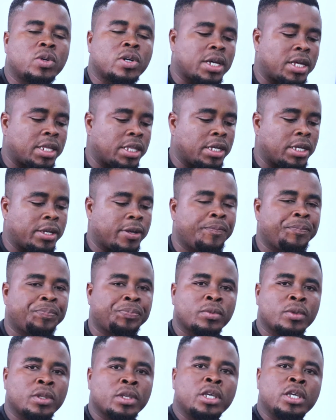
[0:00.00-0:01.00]
Look at the,
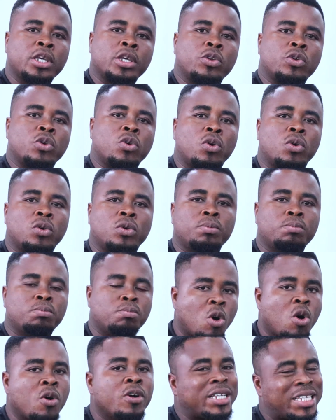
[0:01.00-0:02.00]

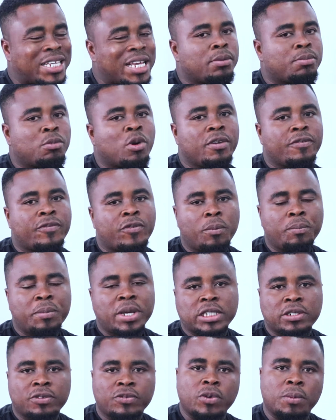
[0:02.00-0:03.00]
get more
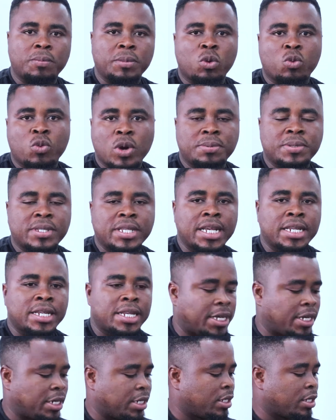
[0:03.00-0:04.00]
information from the website
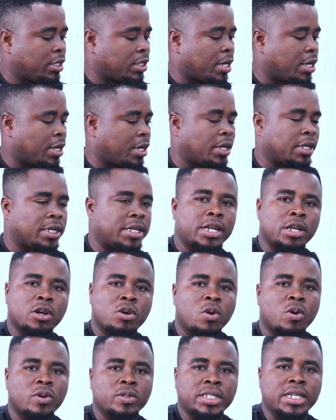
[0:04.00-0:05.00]
and get a
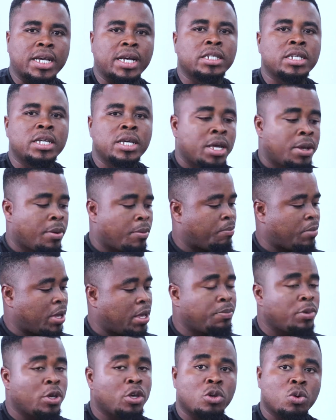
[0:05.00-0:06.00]
contact.
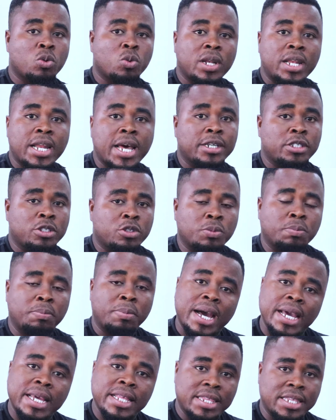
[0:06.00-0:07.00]
Maybe you would like to
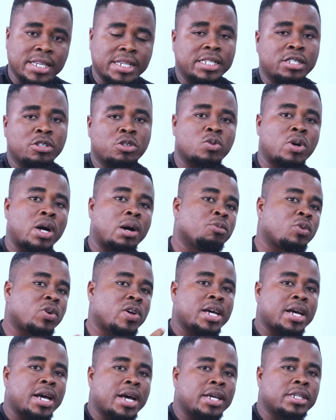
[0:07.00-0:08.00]
buy this. So I'm
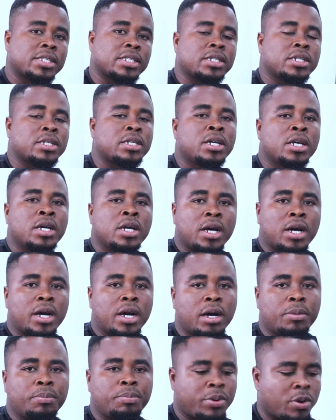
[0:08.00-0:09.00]
going to ask
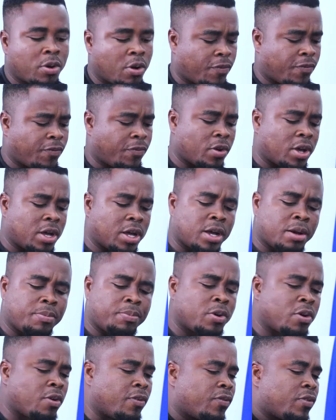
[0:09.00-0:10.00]
Prof.
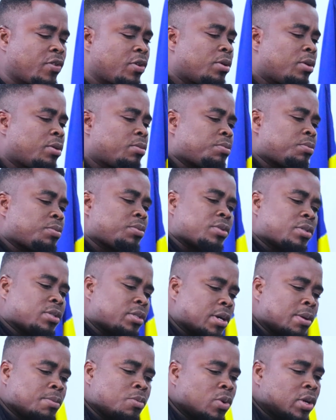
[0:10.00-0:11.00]
Prof,
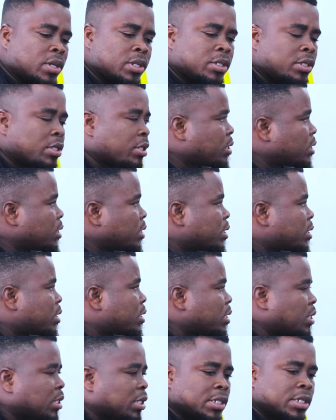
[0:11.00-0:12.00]
someone
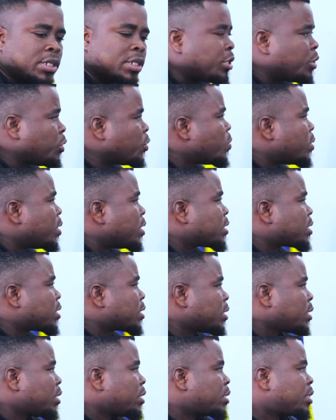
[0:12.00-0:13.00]
is in the US,
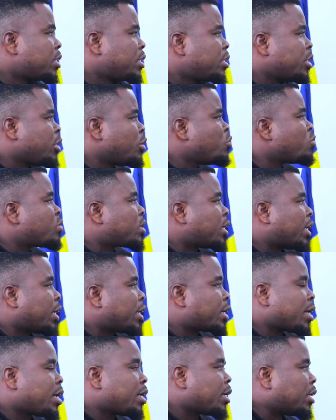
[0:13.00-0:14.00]
is in the
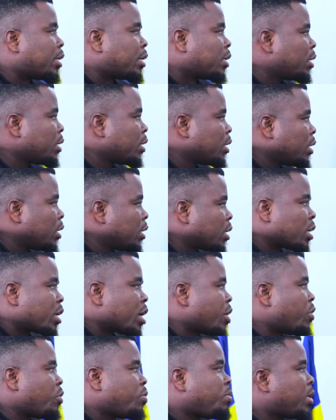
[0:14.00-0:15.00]
UK, Canada,
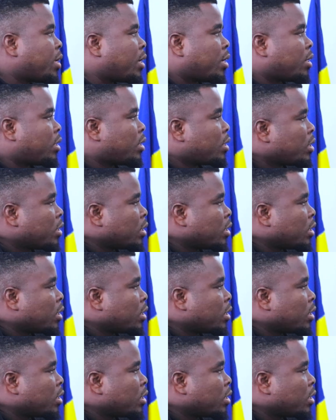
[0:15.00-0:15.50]
Caribbean,